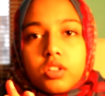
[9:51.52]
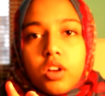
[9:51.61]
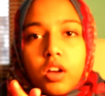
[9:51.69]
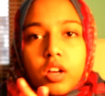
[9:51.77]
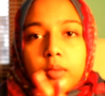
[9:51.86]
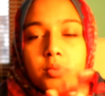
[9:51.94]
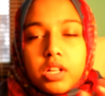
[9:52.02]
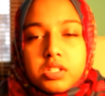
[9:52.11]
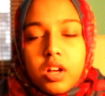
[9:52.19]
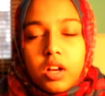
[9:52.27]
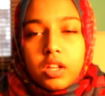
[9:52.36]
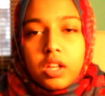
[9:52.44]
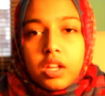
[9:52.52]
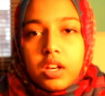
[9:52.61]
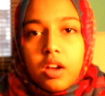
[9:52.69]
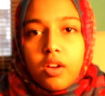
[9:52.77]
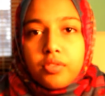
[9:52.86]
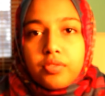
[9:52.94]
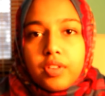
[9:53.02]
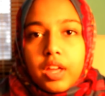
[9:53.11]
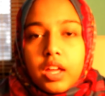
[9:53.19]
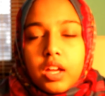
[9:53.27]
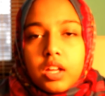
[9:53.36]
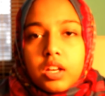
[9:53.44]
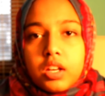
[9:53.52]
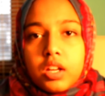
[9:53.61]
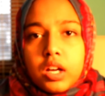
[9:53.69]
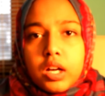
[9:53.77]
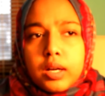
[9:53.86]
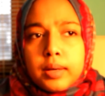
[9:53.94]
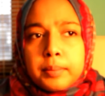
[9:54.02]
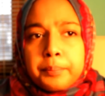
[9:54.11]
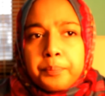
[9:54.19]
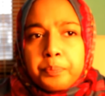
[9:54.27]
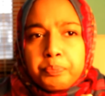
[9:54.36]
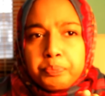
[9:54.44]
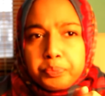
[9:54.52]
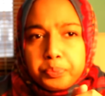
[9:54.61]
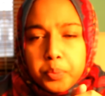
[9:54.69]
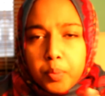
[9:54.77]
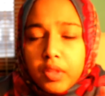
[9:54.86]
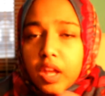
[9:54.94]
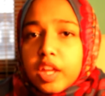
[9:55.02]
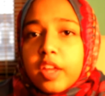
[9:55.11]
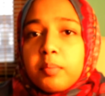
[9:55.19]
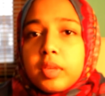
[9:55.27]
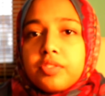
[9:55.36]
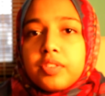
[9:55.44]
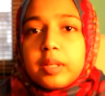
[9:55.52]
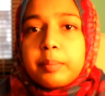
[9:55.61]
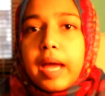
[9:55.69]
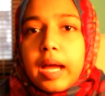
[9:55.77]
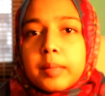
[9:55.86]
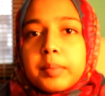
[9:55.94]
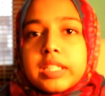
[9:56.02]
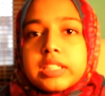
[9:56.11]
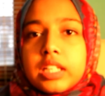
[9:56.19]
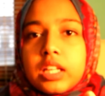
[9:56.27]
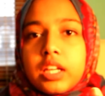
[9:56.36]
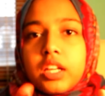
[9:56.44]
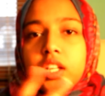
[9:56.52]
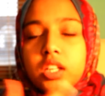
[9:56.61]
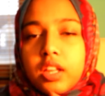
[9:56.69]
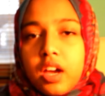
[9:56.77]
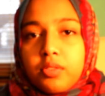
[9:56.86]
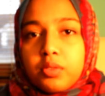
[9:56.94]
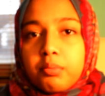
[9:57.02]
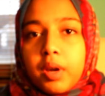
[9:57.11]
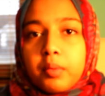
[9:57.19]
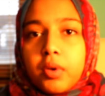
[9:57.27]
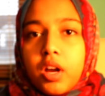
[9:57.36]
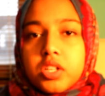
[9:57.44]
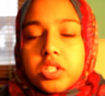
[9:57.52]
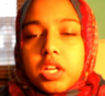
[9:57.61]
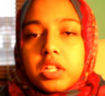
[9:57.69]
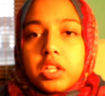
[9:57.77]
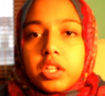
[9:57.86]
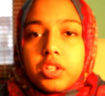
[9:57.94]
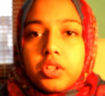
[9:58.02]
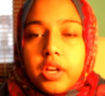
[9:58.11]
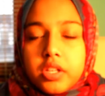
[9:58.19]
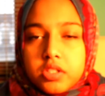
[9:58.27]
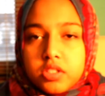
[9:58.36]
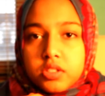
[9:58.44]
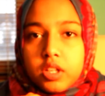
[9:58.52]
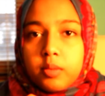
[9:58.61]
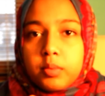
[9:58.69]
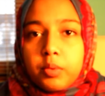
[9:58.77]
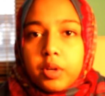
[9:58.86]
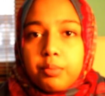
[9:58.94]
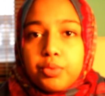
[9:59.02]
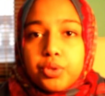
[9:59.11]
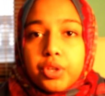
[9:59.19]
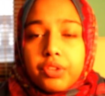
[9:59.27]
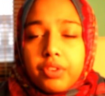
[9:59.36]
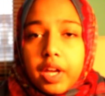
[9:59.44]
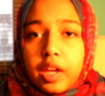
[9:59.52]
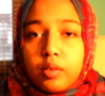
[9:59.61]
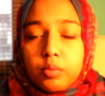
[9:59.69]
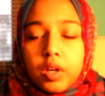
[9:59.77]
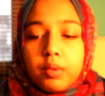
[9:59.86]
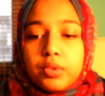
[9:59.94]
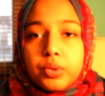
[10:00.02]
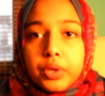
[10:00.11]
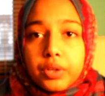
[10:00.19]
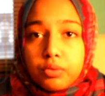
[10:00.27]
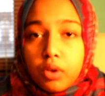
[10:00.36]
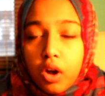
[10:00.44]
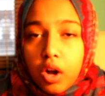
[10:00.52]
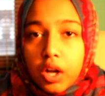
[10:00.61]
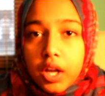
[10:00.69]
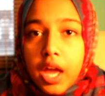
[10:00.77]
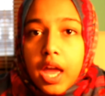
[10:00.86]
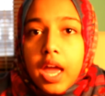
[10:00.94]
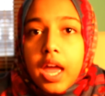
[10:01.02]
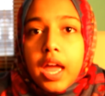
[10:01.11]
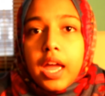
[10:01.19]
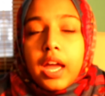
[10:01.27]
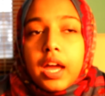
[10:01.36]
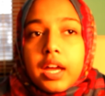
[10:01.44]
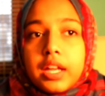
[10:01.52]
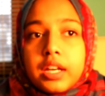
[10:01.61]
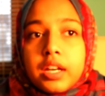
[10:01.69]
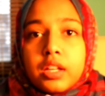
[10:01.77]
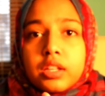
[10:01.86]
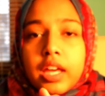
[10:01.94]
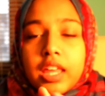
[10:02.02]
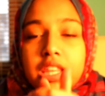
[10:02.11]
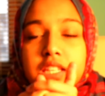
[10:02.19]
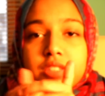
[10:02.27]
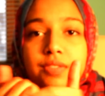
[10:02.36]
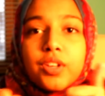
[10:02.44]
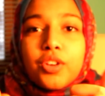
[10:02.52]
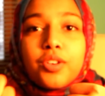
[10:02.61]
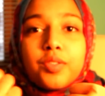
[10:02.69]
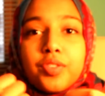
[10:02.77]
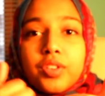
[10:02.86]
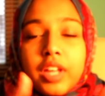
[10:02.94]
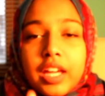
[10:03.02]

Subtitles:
I'm not talking enough. And give me feedback. Basically, I need that for my project. I need you guys to tell me what I'm doing right and what I'm doing wrong. And like this video if you